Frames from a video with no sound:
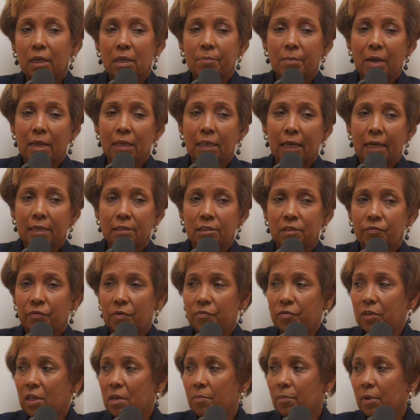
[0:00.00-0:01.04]
in my last
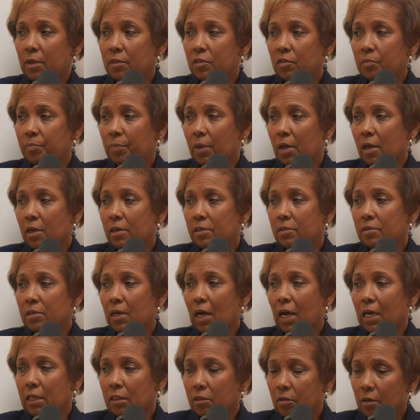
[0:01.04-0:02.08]
15 months, because
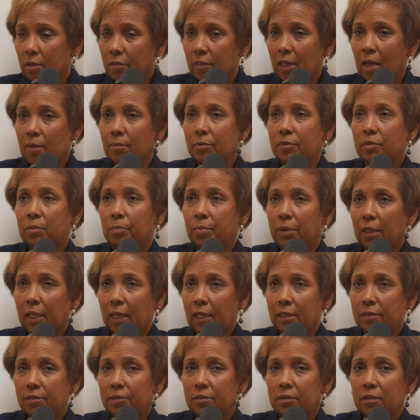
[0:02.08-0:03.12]
I thought that was a
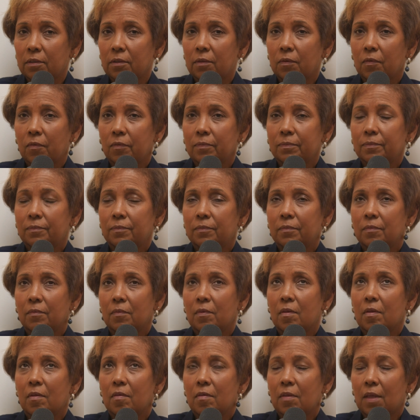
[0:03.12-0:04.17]
place
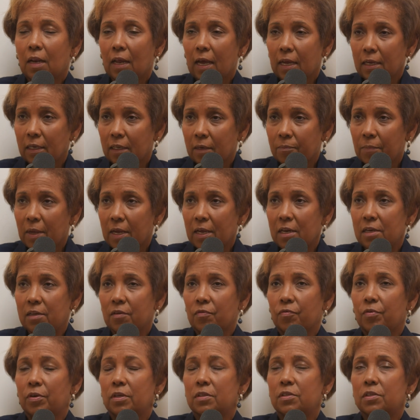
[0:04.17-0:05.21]
that I could make a
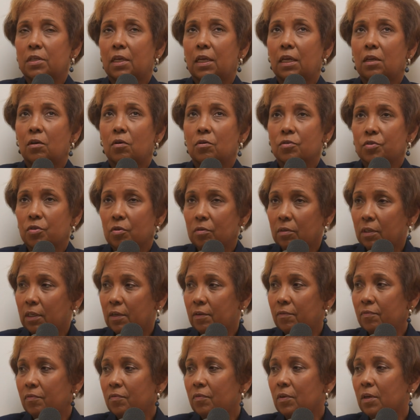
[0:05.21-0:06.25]
difference and also
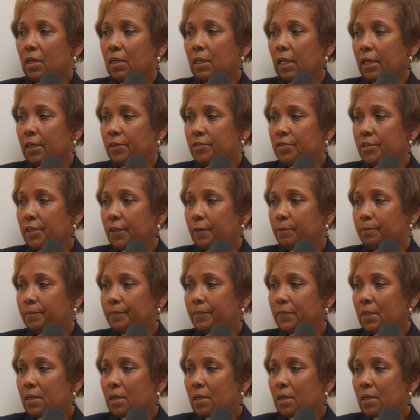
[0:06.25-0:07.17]
leave a legacy.